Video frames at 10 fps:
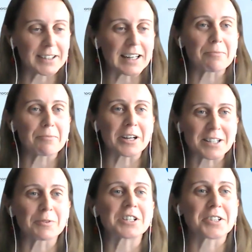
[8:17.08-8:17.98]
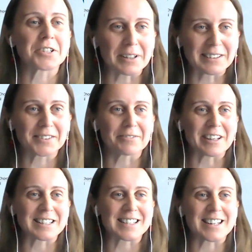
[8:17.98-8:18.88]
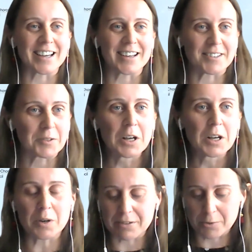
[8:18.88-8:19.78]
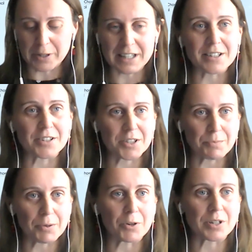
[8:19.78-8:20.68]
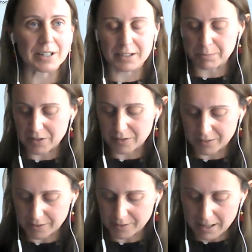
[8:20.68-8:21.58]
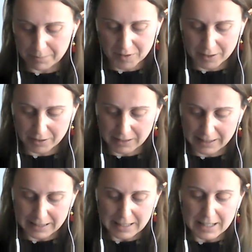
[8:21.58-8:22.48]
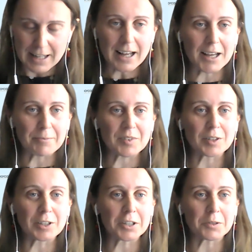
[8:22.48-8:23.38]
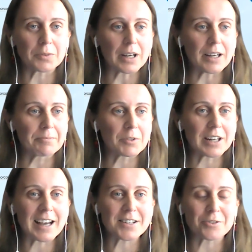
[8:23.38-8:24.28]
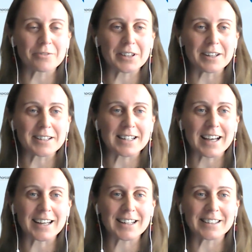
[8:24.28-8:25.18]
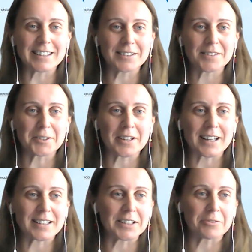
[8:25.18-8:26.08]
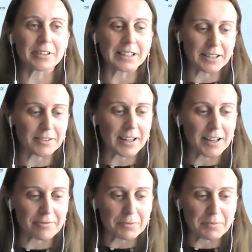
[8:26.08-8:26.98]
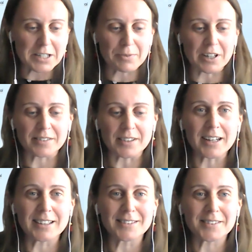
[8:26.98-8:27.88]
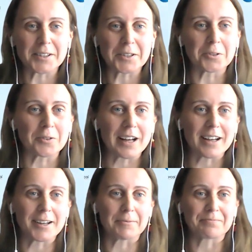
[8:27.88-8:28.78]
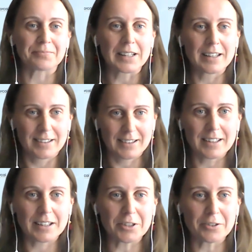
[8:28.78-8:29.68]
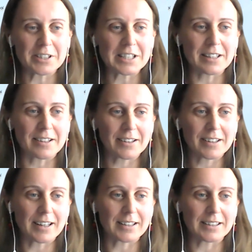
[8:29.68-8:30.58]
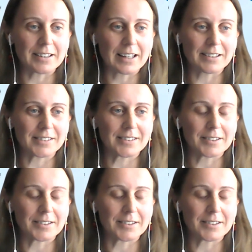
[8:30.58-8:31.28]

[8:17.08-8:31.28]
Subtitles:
collaborating with you to bring this event today, and whatever we can do to promote it out to businesses, absolutely. So look, I'm going to hand over there to Kathleen. So Kathleen O'Regan from Enterprise Ireland. So get over to you there, Kathleen. Thanks.